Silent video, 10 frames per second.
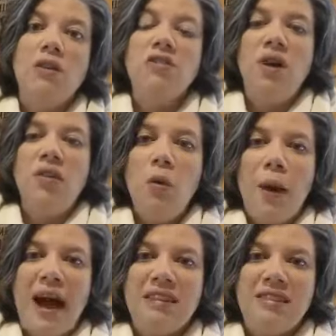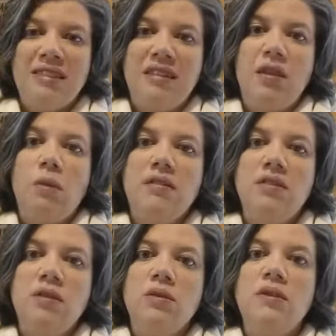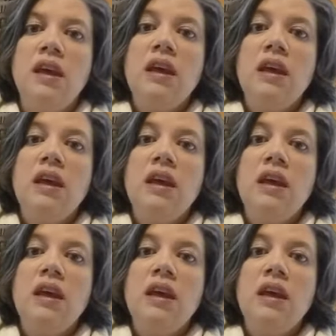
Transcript: So all the waxes and the residues